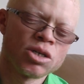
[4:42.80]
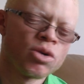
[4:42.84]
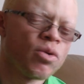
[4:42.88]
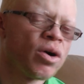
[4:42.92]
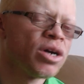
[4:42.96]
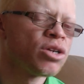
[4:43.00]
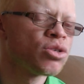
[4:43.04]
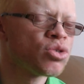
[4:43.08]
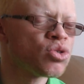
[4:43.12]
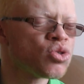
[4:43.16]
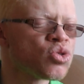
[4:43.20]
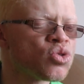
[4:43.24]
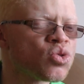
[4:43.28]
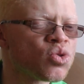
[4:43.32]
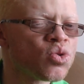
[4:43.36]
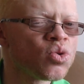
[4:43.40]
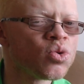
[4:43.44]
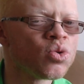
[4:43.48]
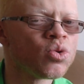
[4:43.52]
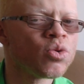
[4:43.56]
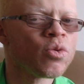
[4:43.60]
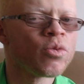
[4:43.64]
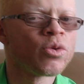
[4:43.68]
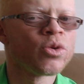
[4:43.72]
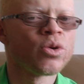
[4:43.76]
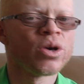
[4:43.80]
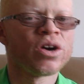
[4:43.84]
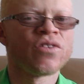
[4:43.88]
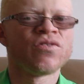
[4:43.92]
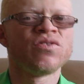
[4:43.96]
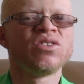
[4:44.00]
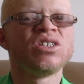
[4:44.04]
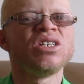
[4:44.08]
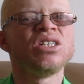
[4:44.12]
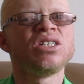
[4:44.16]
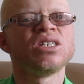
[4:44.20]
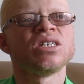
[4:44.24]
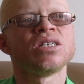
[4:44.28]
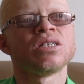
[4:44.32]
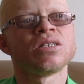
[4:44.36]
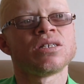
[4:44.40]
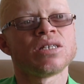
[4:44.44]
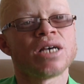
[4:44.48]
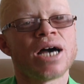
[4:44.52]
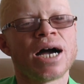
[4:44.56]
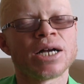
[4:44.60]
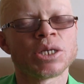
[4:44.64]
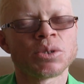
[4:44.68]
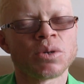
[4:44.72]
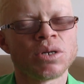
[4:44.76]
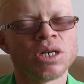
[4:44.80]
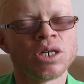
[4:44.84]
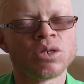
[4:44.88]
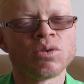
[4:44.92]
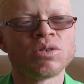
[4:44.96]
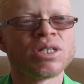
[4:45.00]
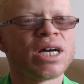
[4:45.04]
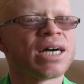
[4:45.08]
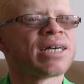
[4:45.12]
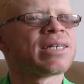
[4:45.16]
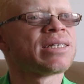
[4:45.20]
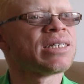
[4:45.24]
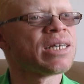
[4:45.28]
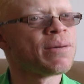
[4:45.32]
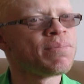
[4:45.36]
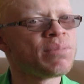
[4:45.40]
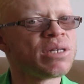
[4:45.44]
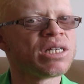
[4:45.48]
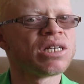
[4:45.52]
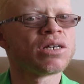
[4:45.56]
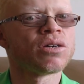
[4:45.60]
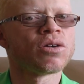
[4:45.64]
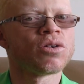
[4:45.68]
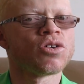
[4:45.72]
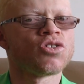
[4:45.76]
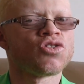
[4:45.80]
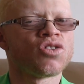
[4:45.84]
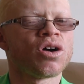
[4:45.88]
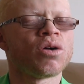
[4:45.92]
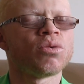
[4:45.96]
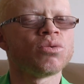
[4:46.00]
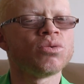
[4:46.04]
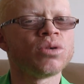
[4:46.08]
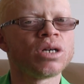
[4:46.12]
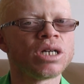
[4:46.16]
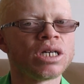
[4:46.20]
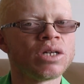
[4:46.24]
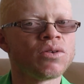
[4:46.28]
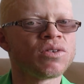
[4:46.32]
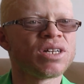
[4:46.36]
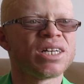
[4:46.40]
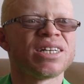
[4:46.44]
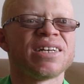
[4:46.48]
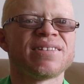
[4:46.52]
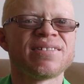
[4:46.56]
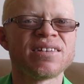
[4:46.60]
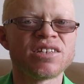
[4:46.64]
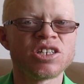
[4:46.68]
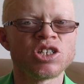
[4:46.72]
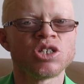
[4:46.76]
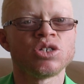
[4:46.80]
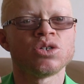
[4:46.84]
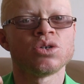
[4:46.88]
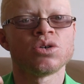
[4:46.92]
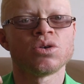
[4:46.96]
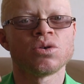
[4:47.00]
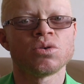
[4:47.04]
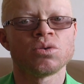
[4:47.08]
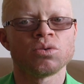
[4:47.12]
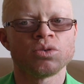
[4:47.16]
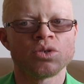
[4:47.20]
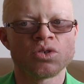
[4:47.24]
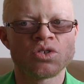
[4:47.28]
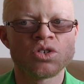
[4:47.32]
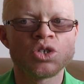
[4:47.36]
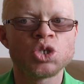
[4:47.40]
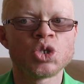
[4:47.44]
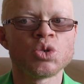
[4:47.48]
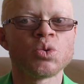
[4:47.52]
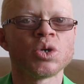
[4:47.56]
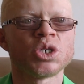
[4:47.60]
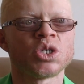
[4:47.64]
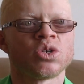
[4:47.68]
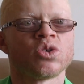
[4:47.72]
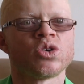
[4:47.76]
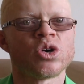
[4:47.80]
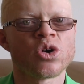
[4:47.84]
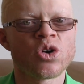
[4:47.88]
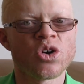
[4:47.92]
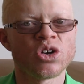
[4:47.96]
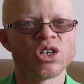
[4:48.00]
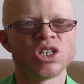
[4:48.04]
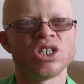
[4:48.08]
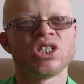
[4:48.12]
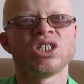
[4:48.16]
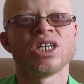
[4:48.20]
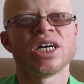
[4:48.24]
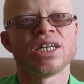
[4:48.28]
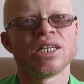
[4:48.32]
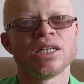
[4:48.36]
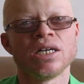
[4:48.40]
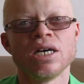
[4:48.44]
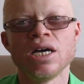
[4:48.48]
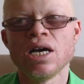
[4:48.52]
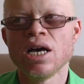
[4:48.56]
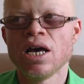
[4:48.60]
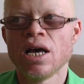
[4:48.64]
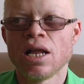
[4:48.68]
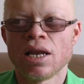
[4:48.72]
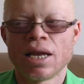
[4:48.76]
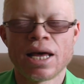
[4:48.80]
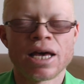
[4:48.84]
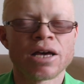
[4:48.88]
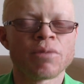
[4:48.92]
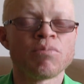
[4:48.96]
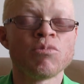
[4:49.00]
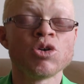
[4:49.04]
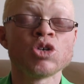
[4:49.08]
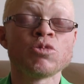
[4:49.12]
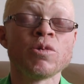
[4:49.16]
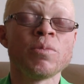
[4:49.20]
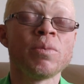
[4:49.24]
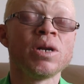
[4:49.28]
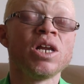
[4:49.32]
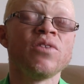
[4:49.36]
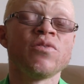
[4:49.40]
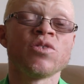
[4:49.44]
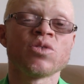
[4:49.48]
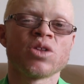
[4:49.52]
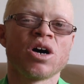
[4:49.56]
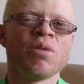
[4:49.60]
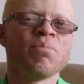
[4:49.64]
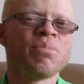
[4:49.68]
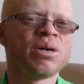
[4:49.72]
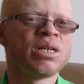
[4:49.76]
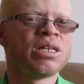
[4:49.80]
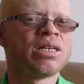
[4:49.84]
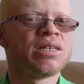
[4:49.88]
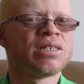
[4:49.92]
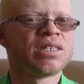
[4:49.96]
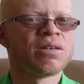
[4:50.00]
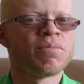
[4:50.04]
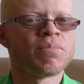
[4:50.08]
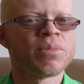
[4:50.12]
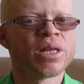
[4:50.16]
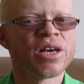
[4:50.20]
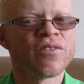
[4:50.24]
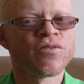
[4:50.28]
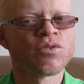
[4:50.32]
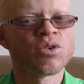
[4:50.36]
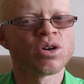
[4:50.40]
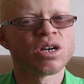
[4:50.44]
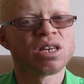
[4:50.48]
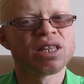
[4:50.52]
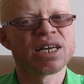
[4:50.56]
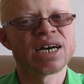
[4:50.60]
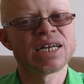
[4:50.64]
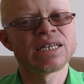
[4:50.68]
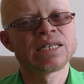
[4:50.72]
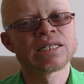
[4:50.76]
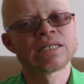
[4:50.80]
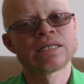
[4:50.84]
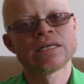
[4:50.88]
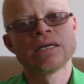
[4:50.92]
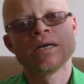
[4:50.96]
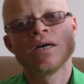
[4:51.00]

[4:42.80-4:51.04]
going to school, you have teachers actually not accepting Zawuri, not understanding your situation or your condition. Like most people living with albinism, they've got that,